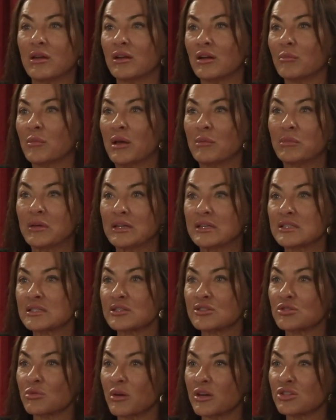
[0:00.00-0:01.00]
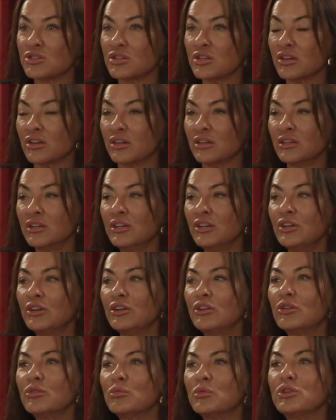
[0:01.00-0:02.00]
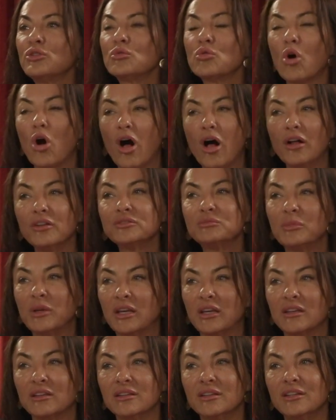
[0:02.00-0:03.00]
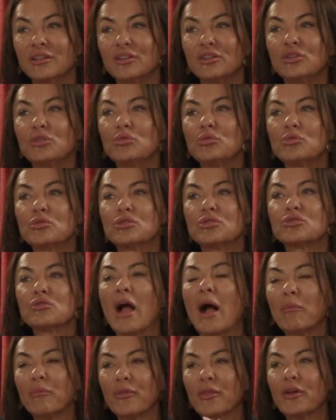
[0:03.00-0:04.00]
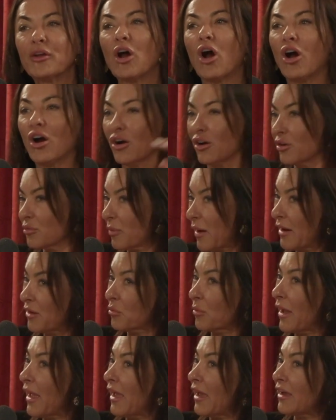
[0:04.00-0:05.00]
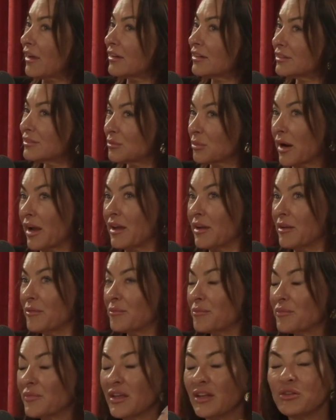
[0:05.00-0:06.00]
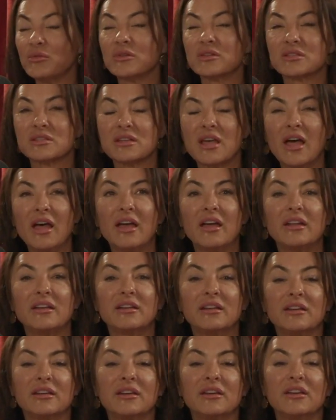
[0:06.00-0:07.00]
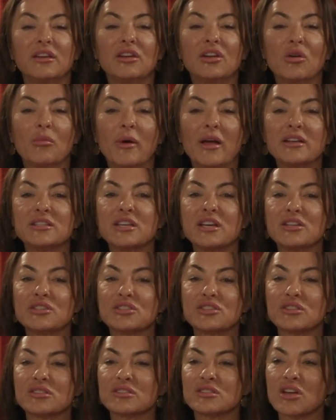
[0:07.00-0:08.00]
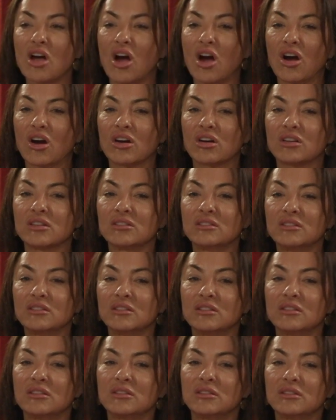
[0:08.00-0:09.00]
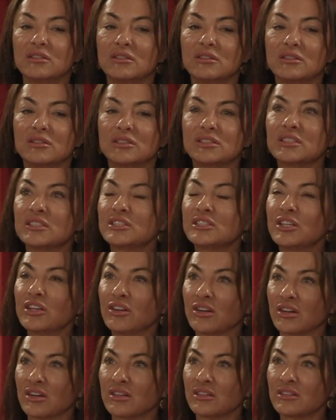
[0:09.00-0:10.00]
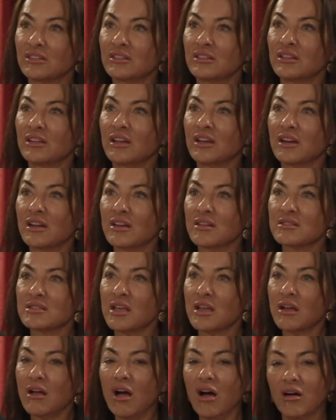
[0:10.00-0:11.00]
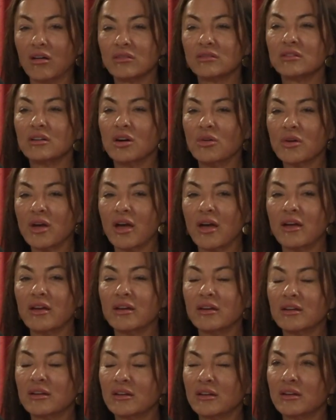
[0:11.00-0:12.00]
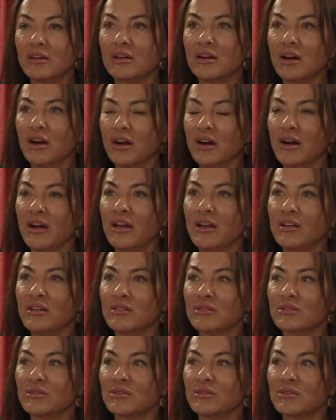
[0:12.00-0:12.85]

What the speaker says: might be in a situation here. When you called me, you dropped the guard right away, right? And you had said, my intentions are sincere. And I was like, oh, okay. All right.